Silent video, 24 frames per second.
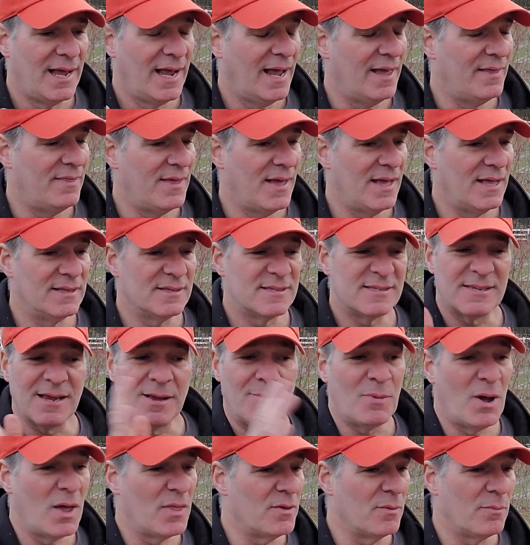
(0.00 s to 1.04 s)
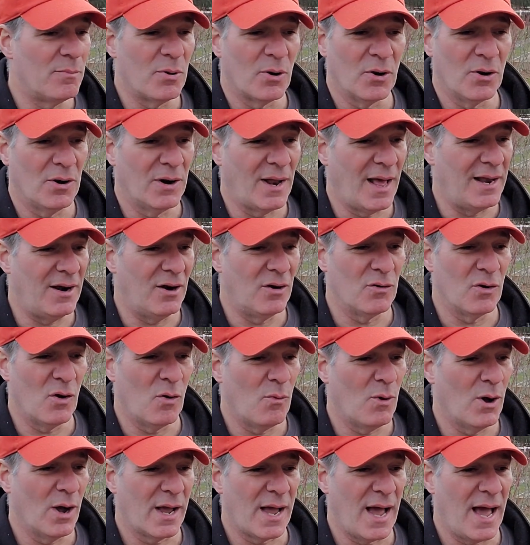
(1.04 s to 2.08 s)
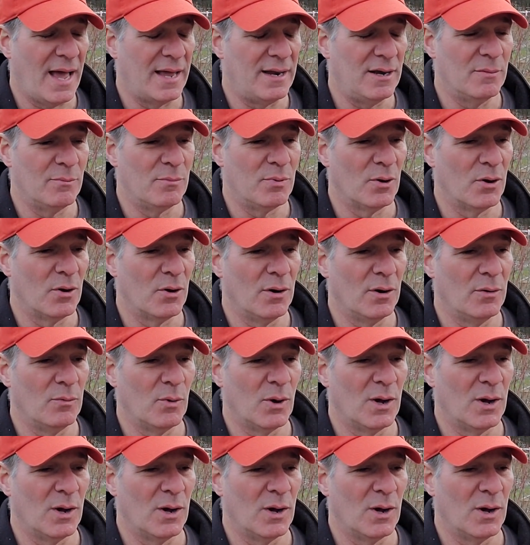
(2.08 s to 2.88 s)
and then some other bird, I don't know what kind of bird,